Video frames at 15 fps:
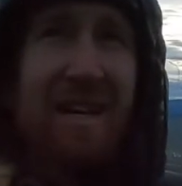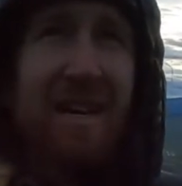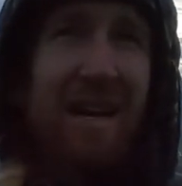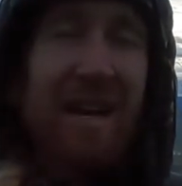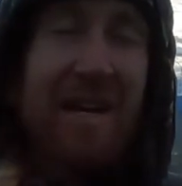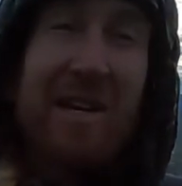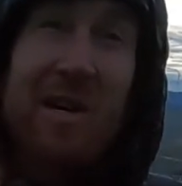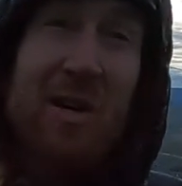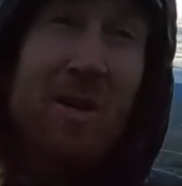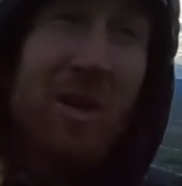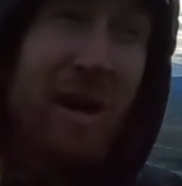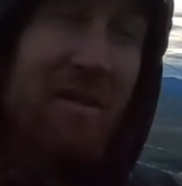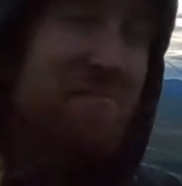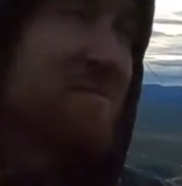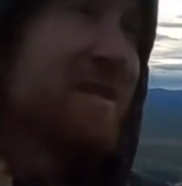I know
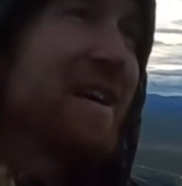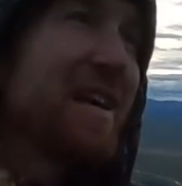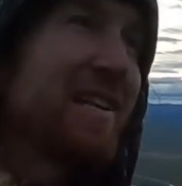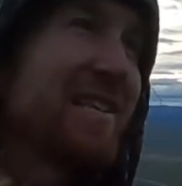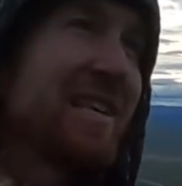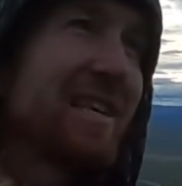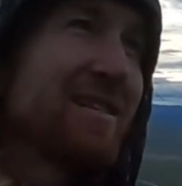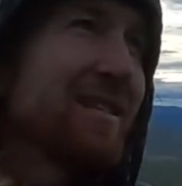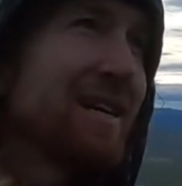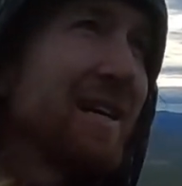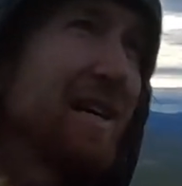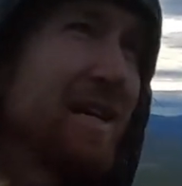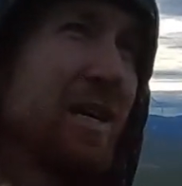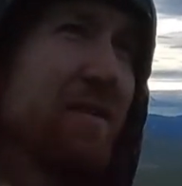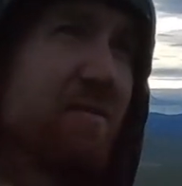I've been asking a
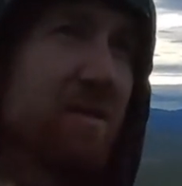lot of